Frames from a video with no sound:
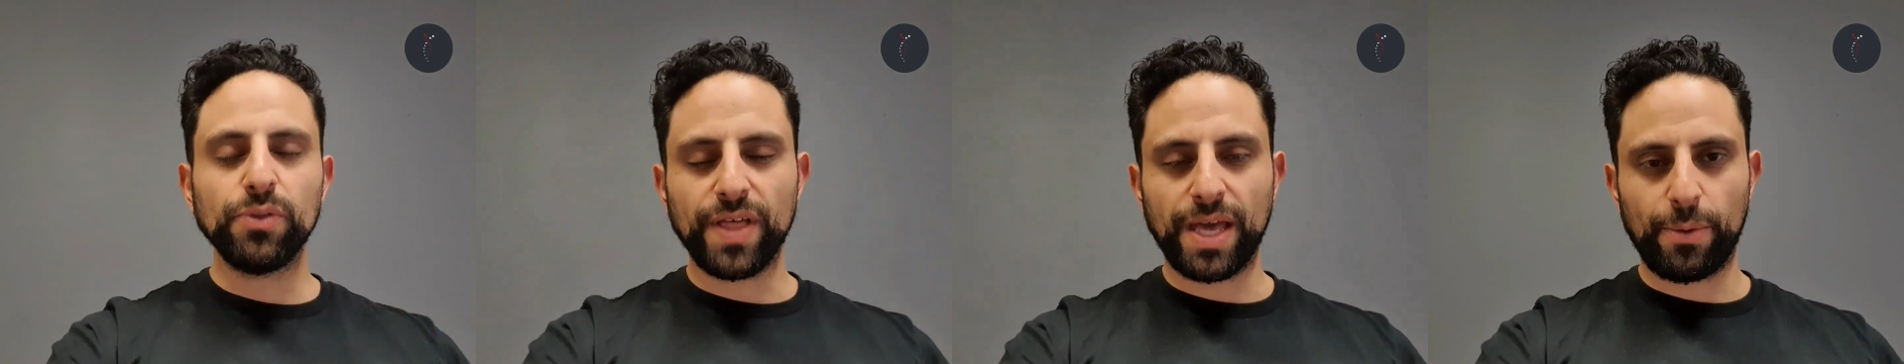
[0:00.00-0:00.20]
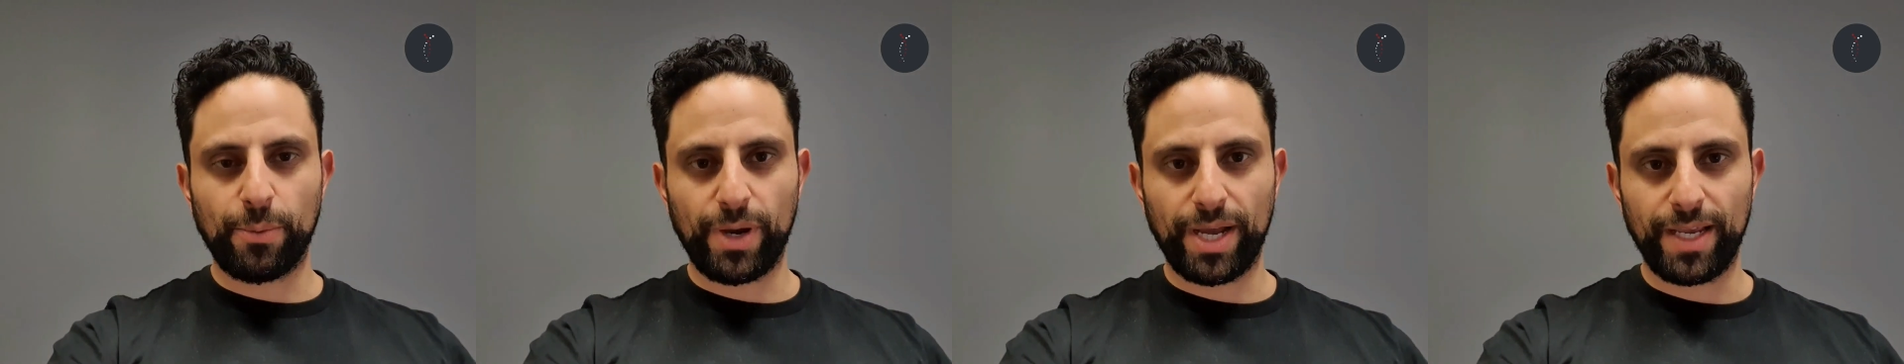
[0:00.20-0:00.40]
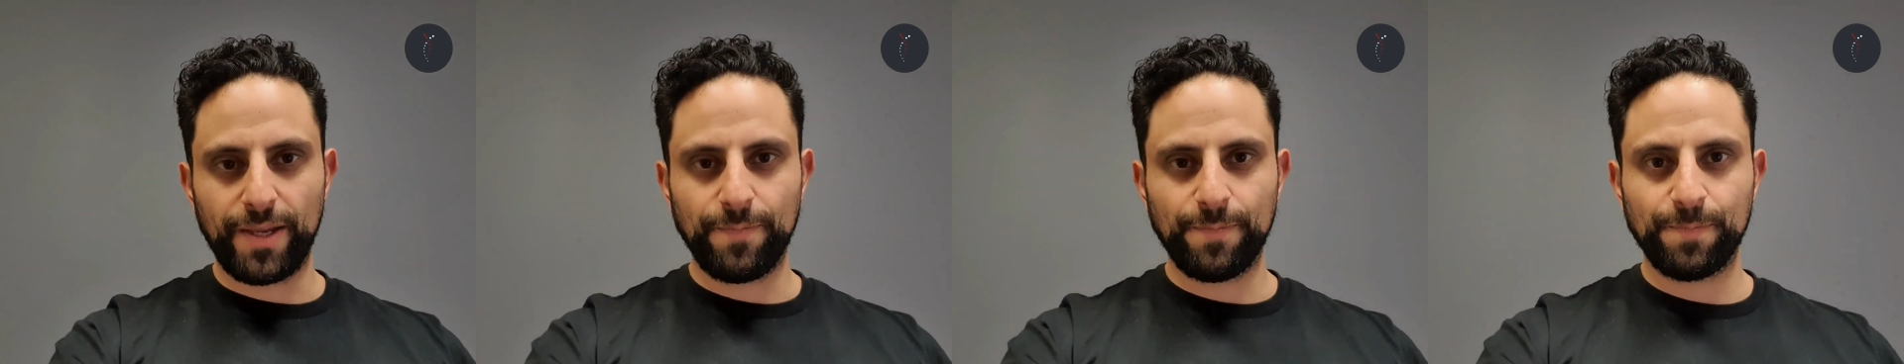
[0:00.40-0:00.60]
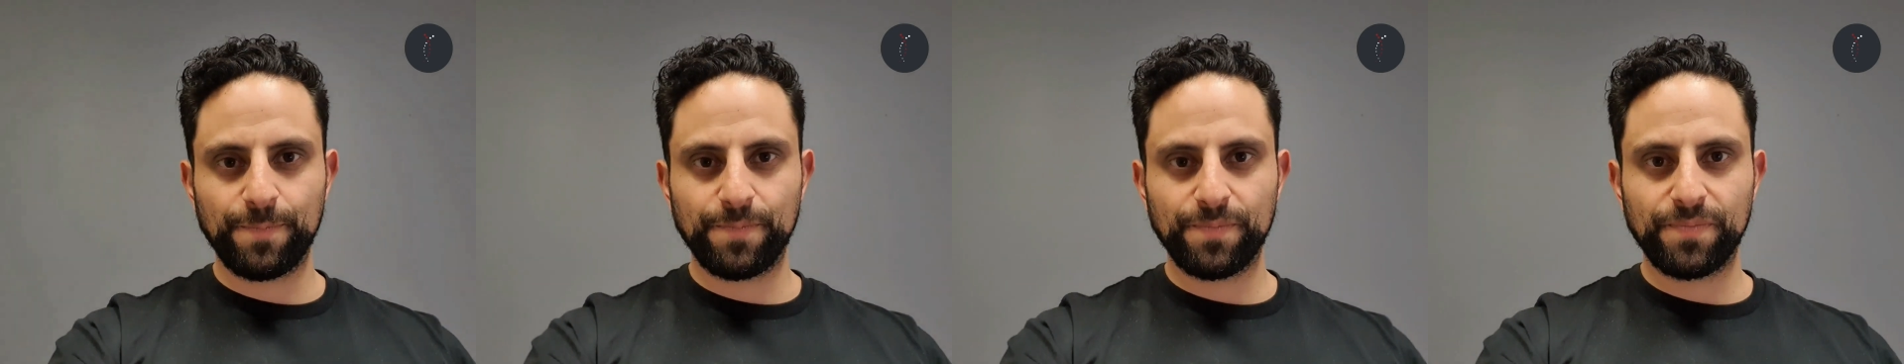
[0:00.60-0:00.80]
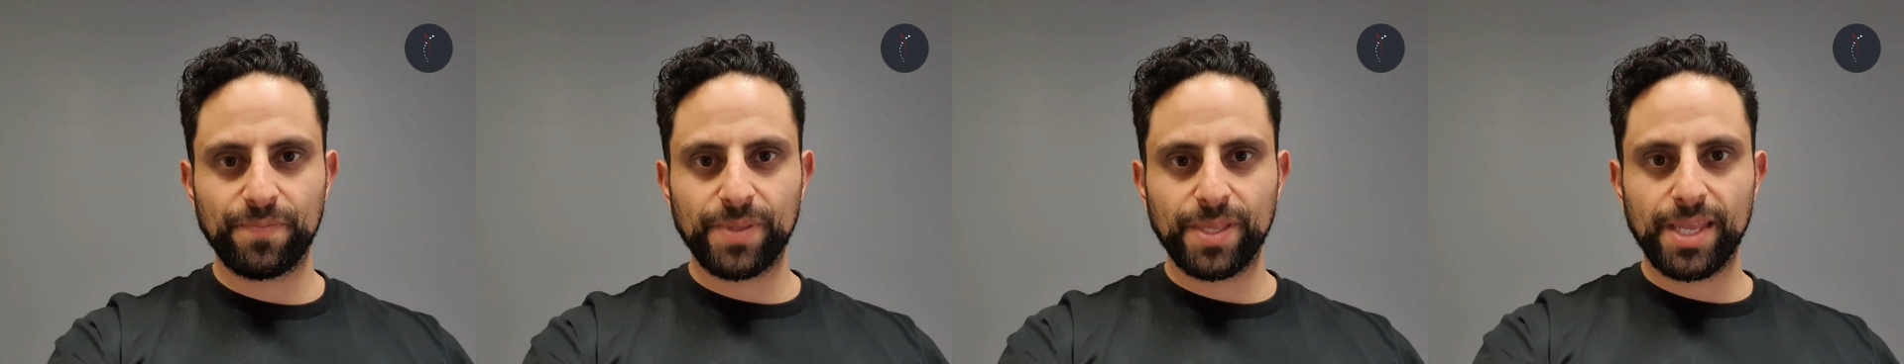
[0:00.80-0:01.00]
that way,
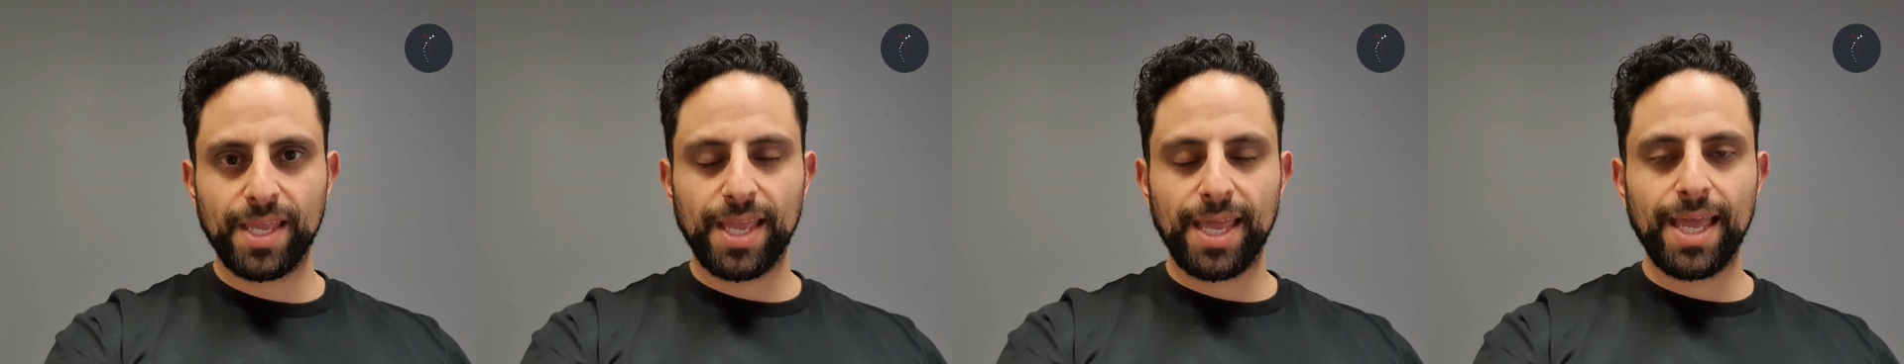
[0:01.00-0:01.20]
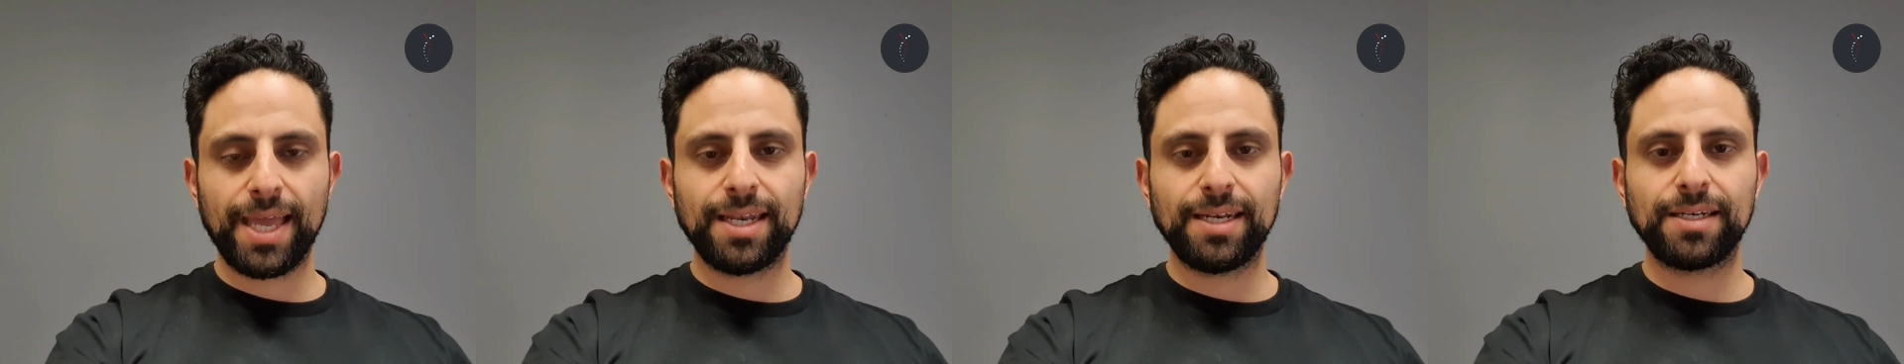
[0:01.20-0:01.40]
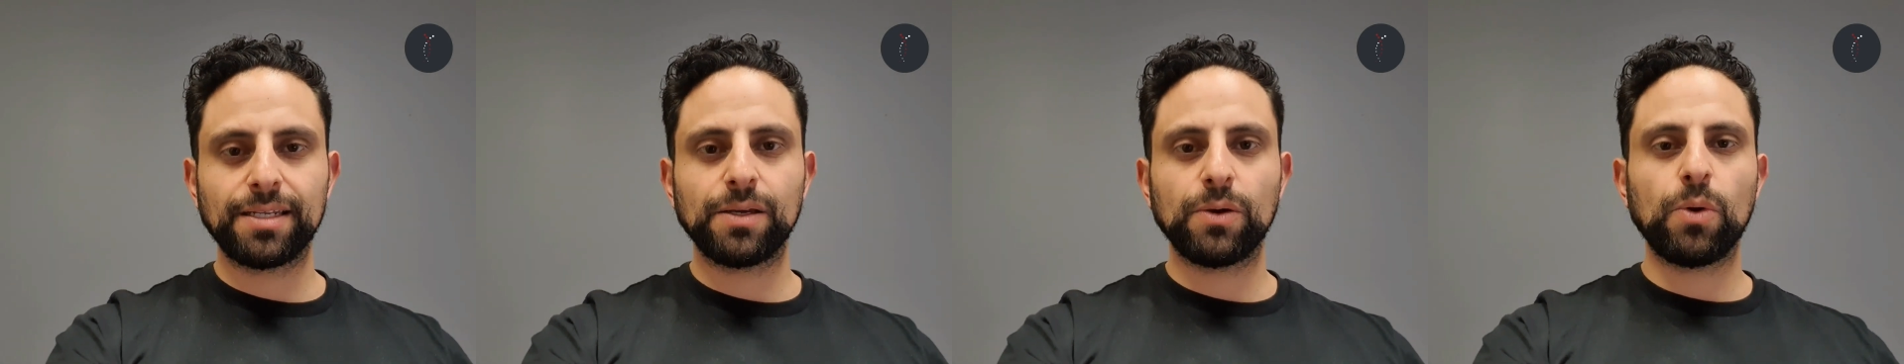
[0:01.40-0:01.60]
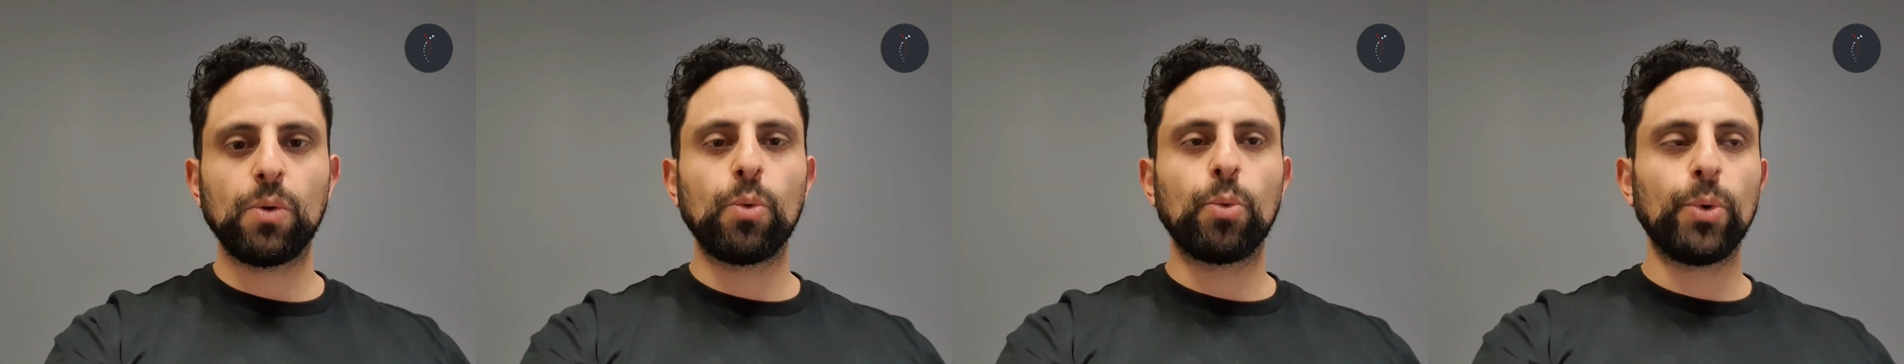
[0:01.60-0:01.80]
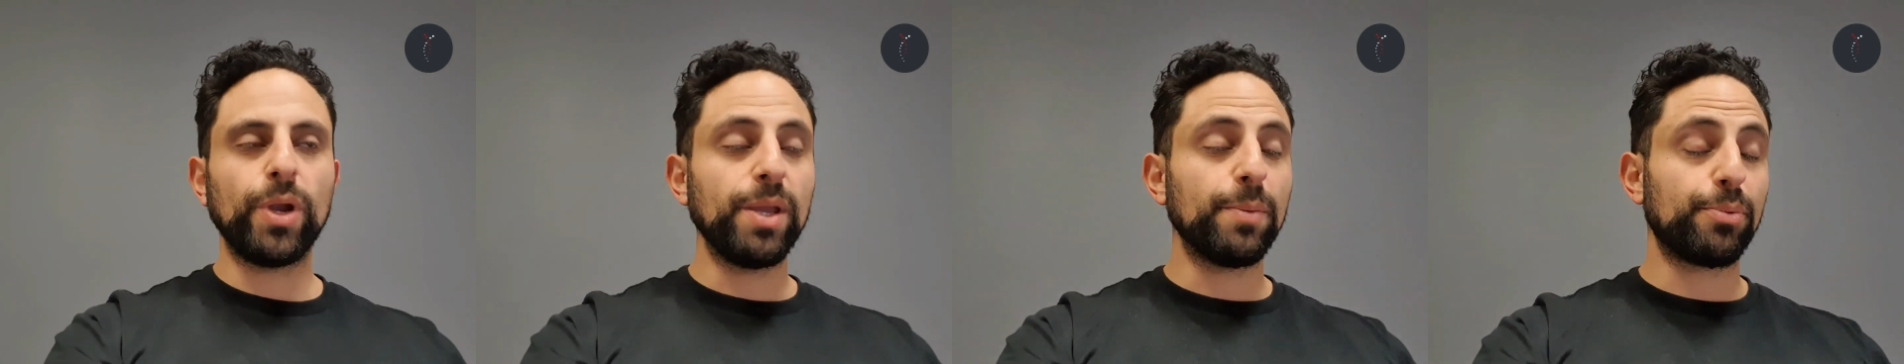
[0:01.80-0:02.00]
and I